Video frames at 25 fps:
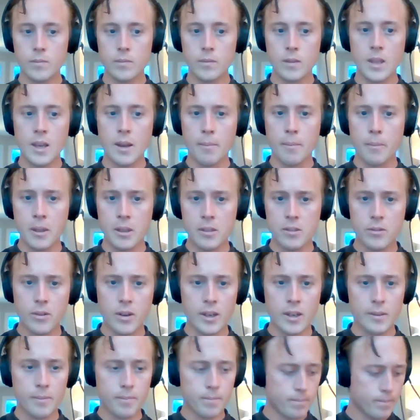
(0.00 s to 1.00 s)
Yeah, that's
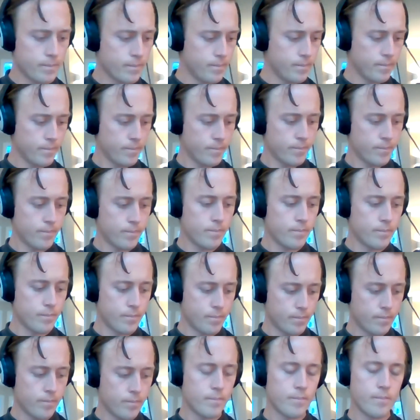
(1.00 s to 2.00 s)
right.
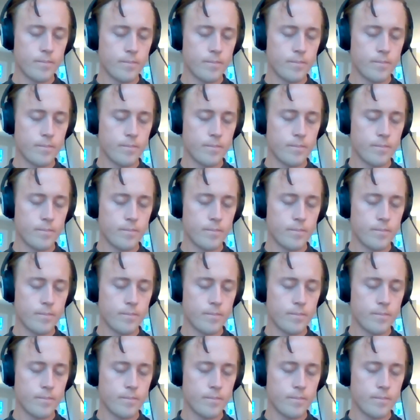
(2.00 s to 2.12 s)
So